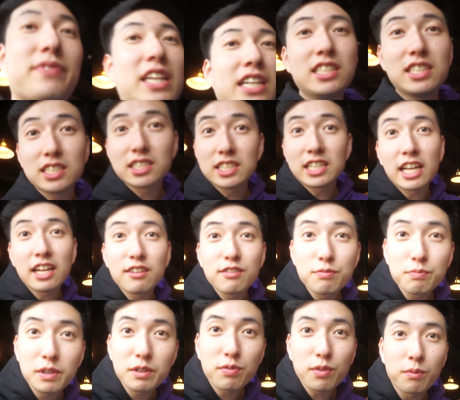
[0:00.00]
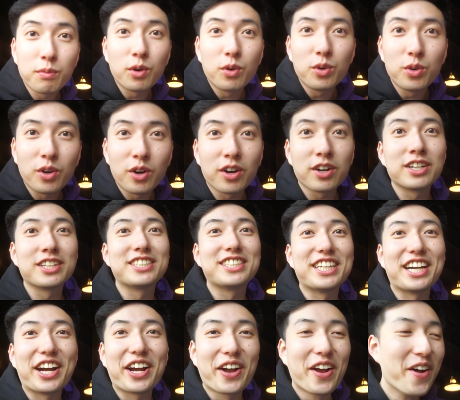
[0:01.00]
he just saved me from a whole heart
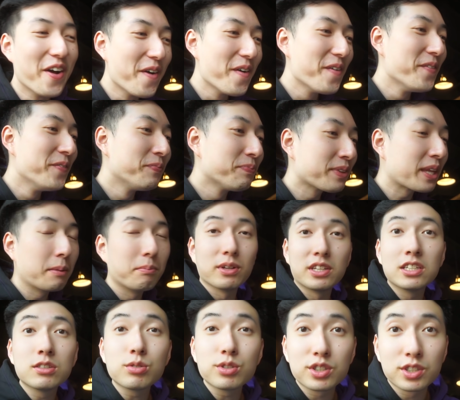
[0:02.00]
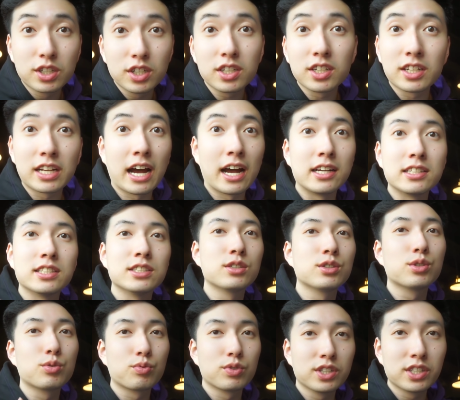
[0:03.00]
attack. But this was good, guys. This
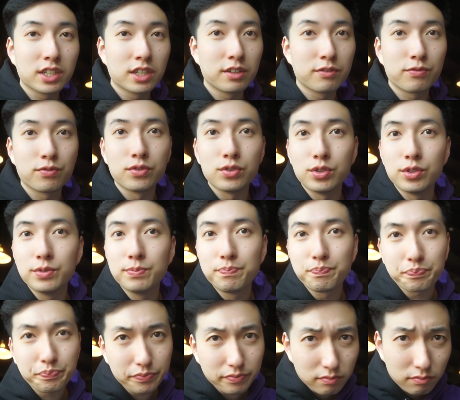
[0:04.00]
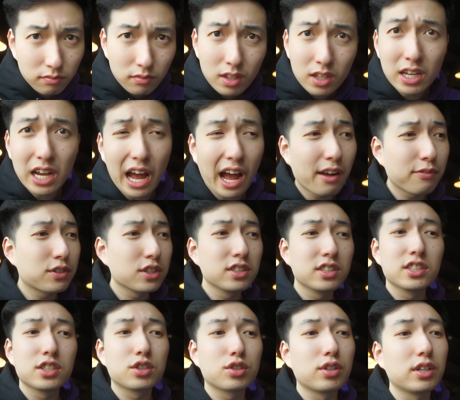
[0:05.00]
was really good food. After
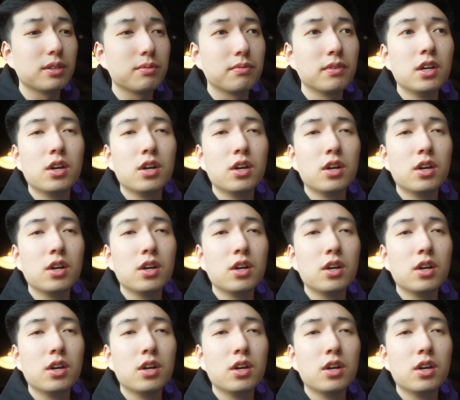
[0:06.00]
this trip,